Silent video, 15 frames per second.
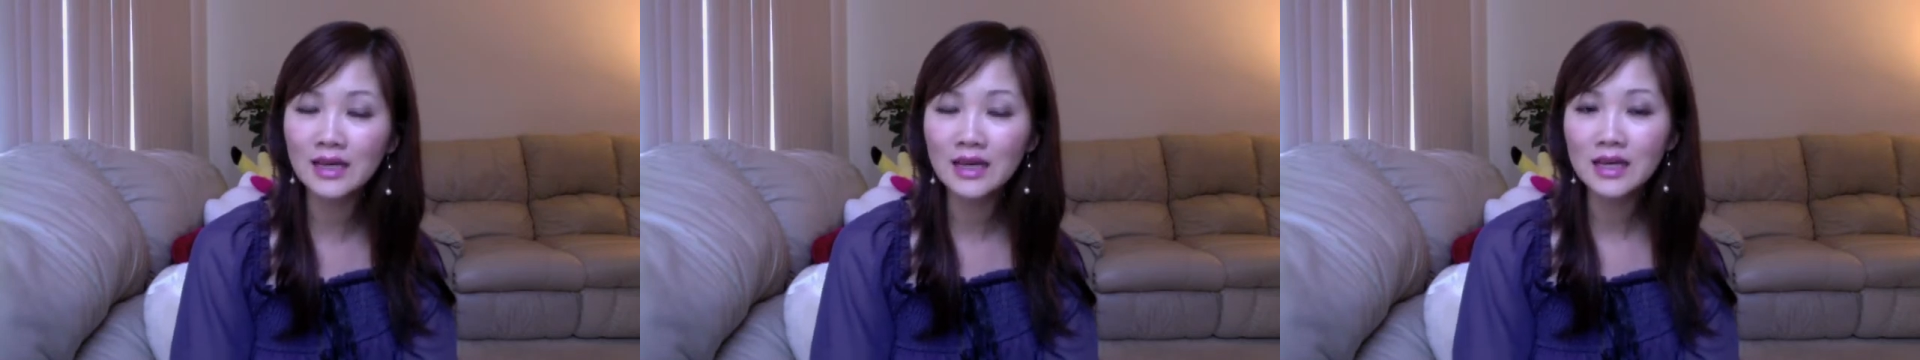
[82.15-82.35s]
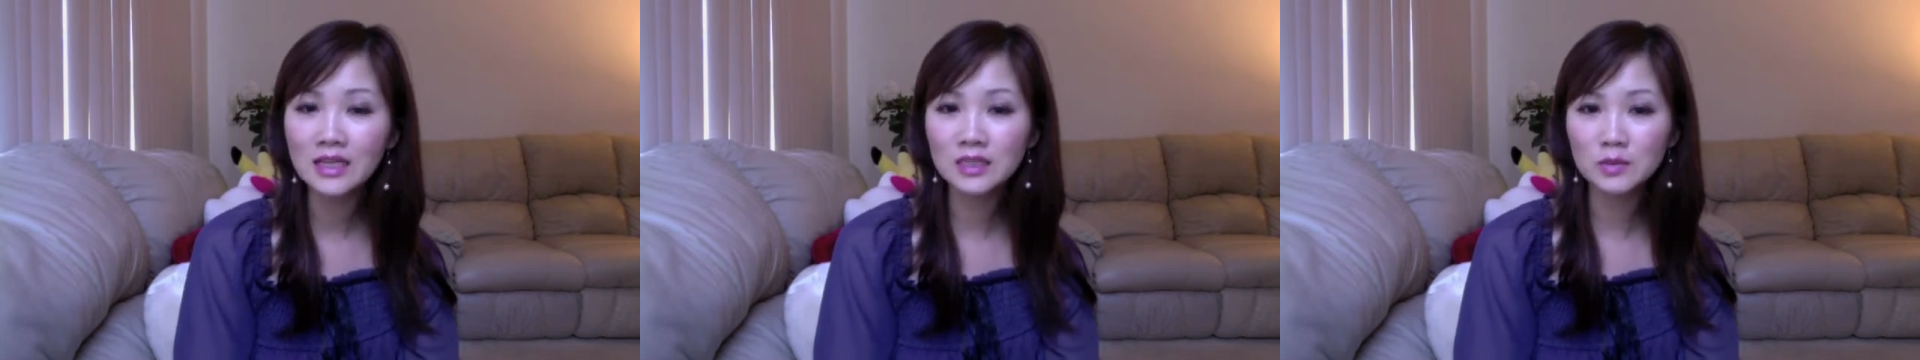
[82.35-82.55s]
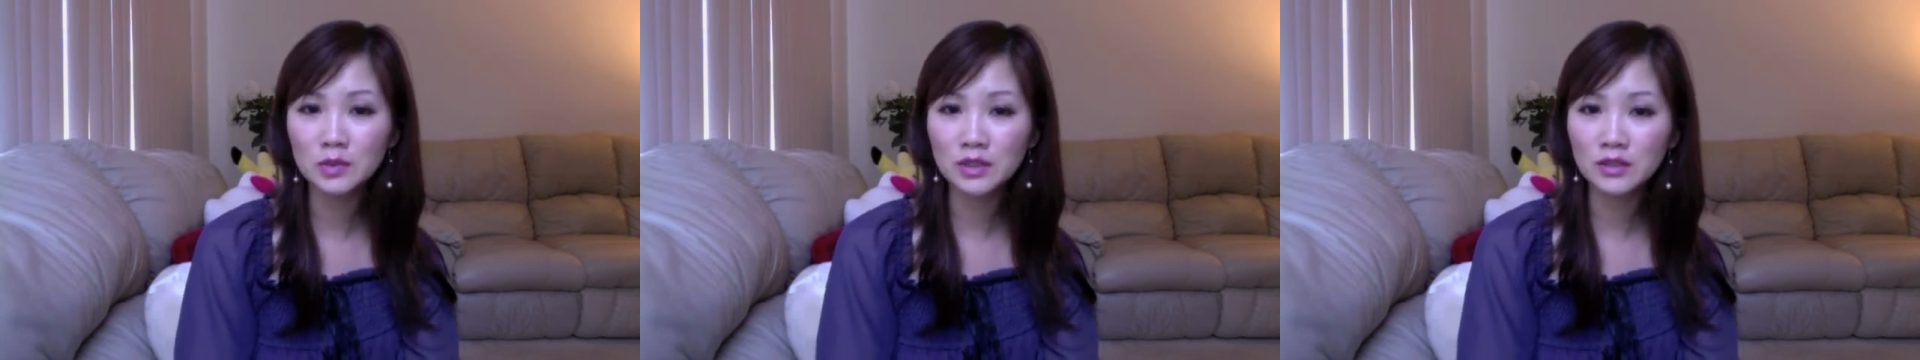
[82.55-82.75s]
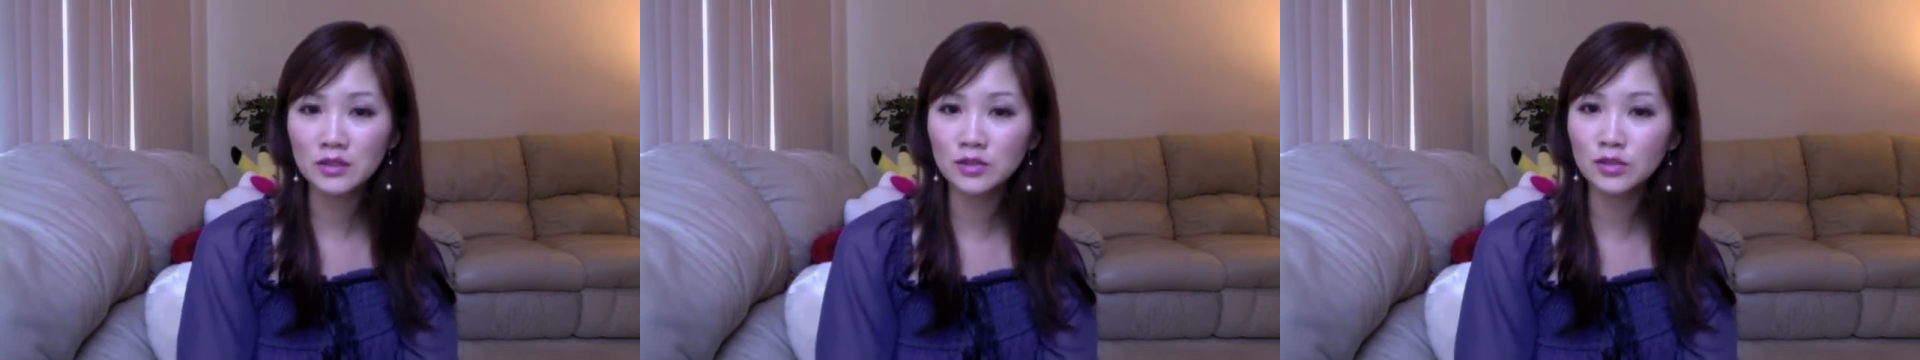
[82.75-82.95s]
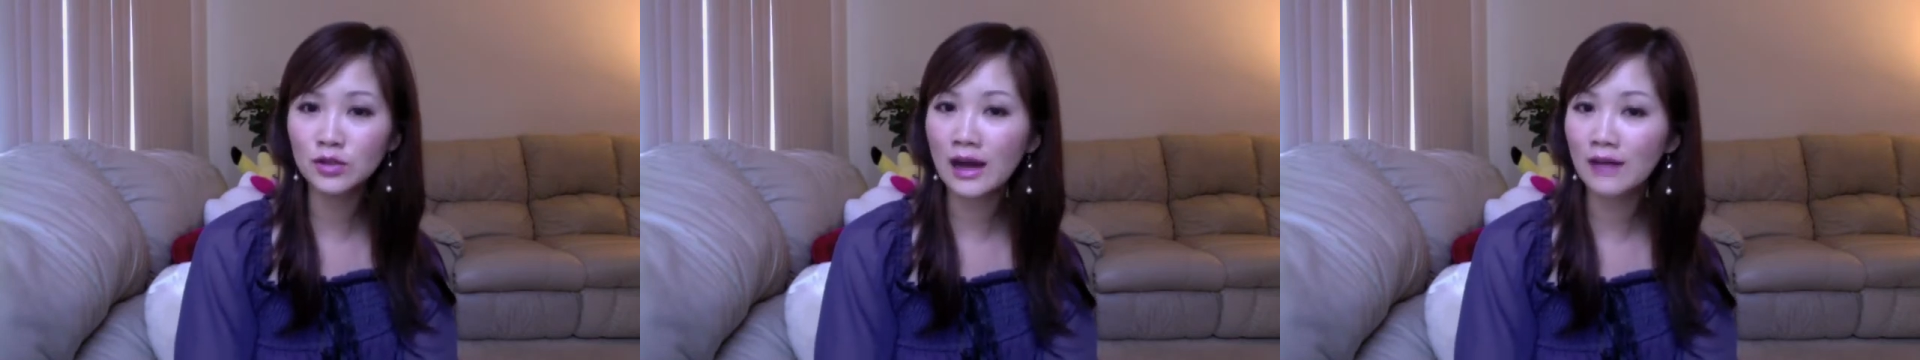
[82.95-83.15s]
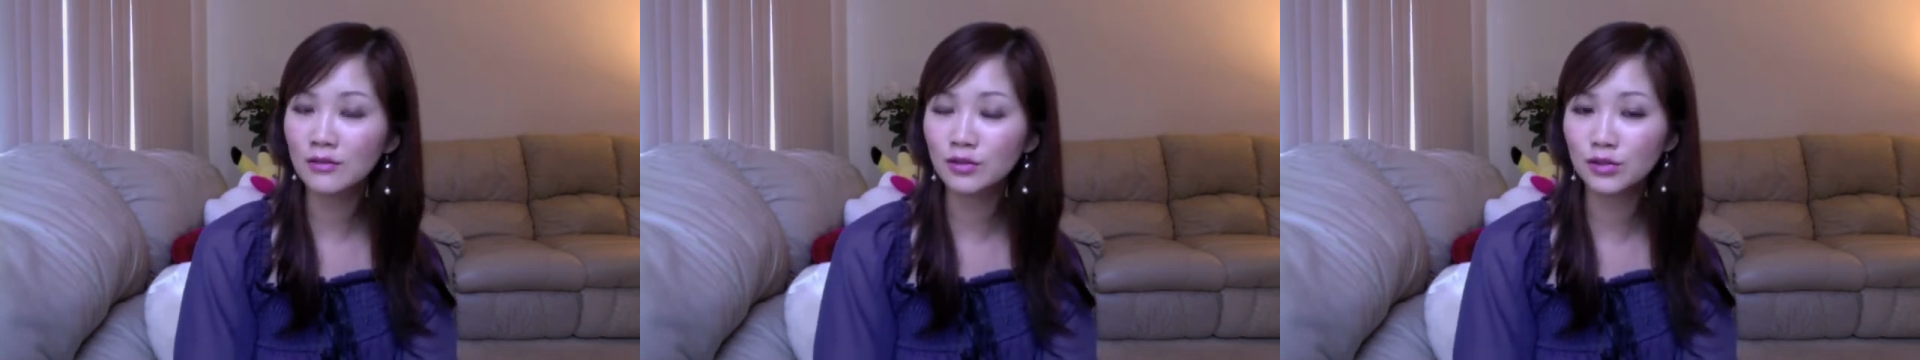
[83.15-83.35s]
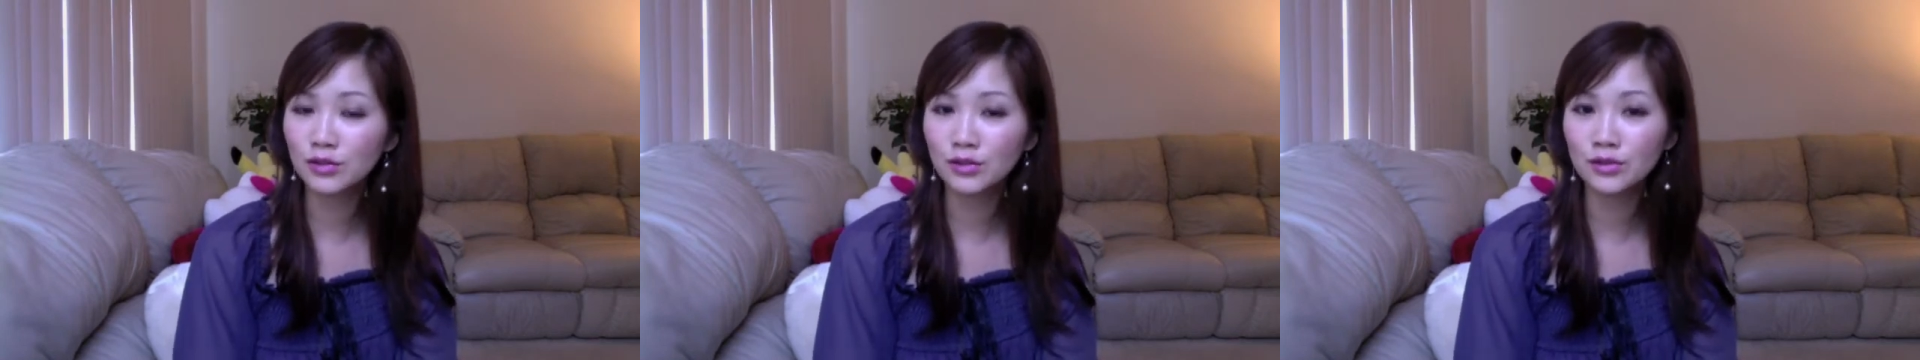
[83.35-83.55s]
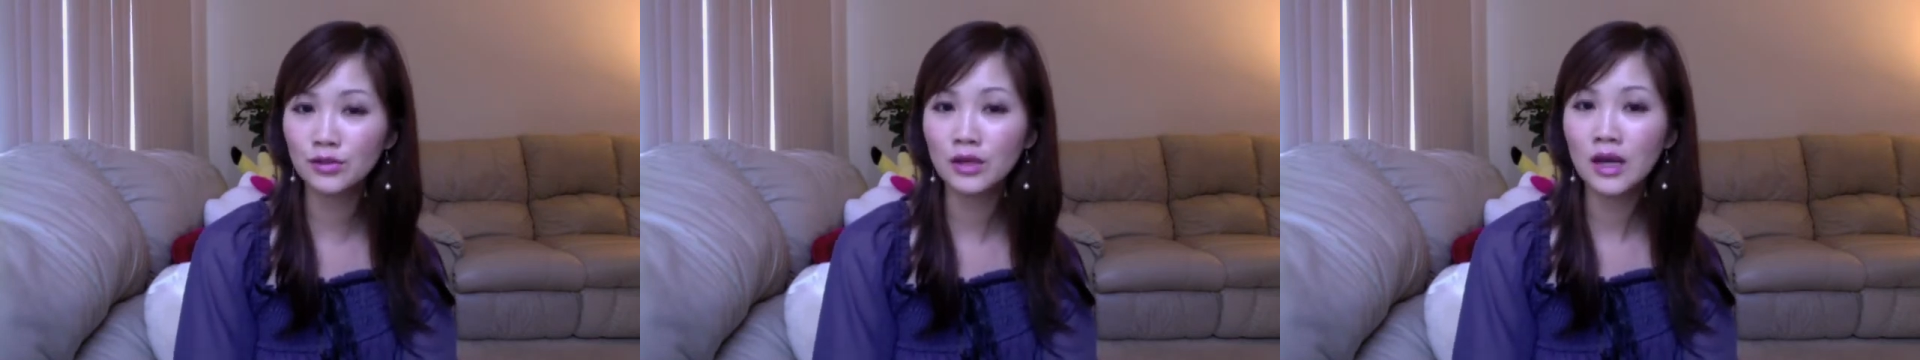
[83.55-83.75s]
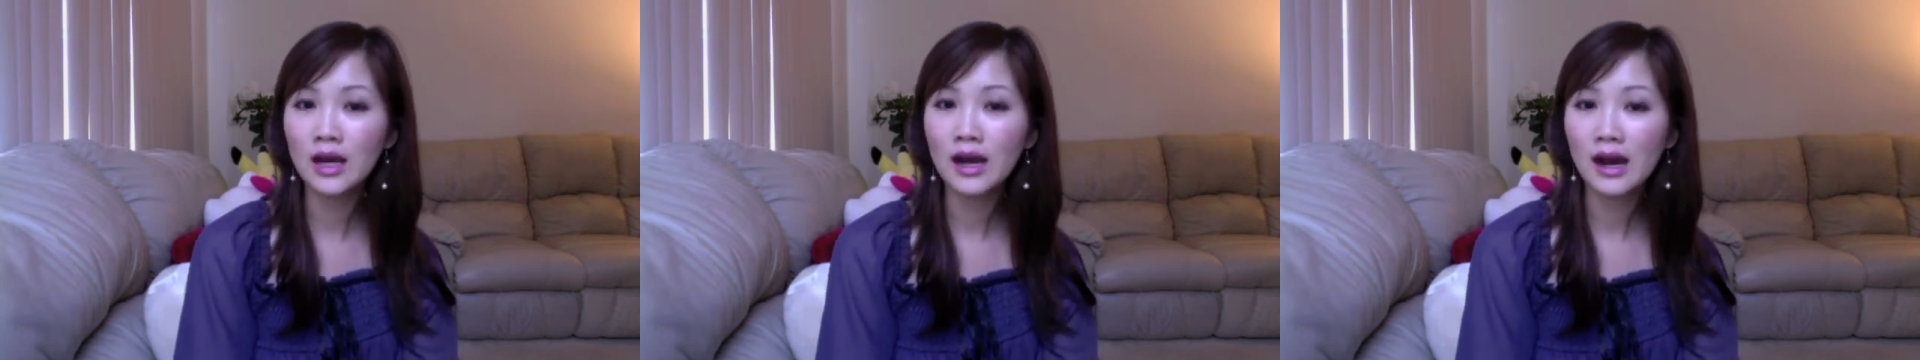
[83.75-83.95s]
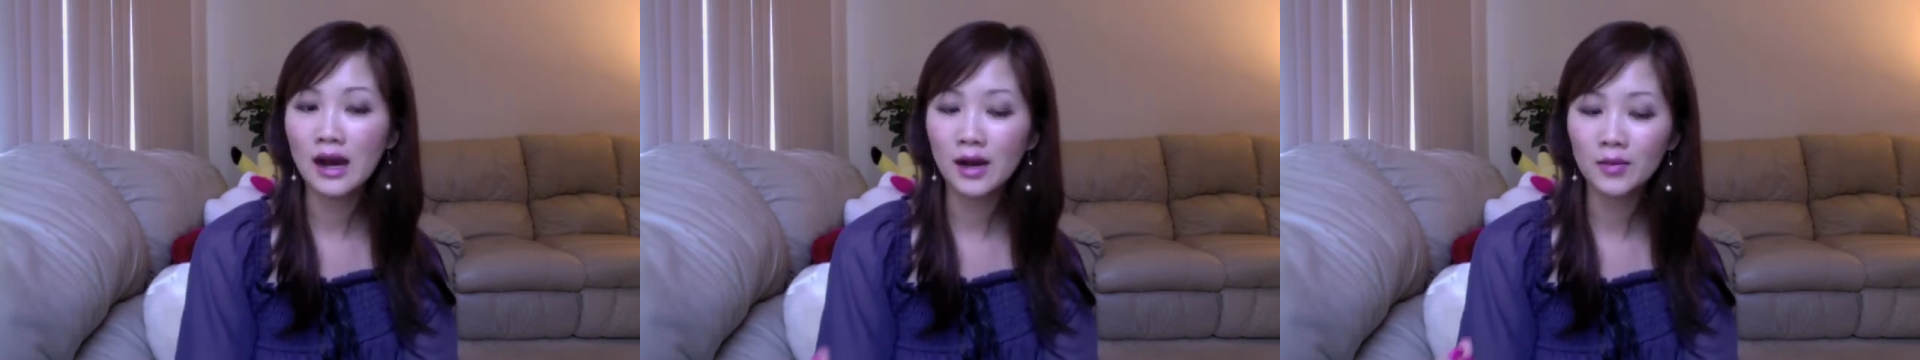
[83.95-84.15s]
it's because you have to
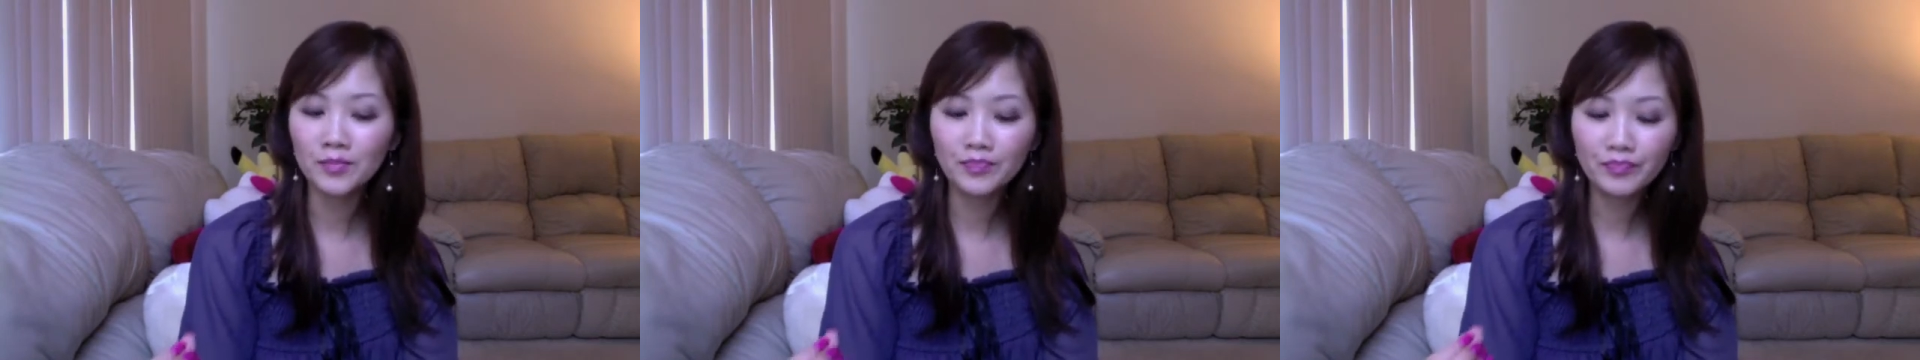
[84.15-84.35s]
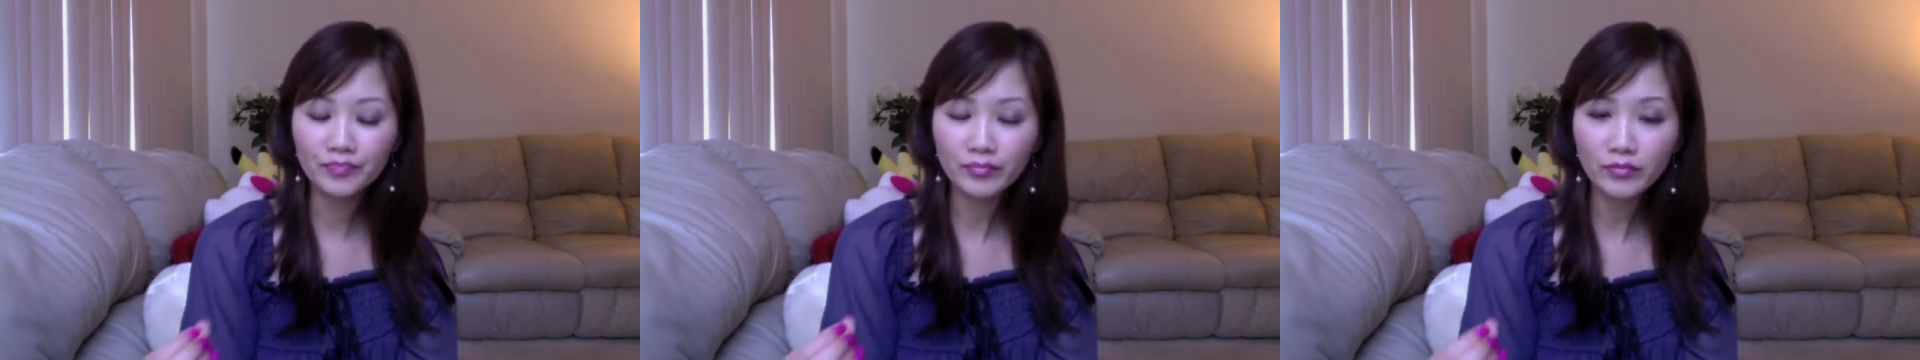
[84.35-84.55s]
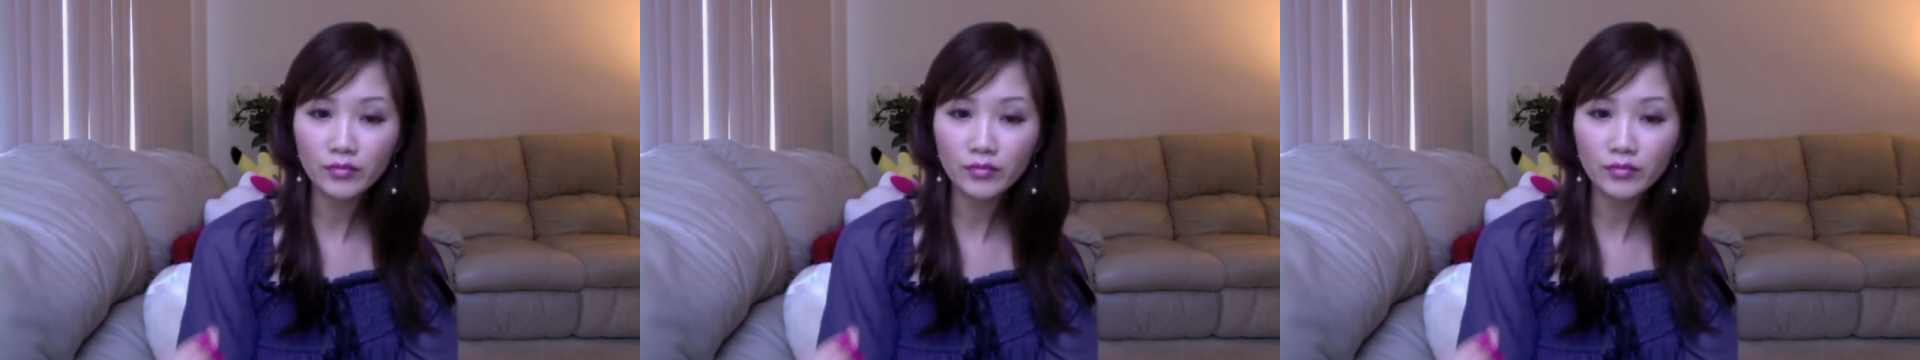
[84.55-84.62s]
um,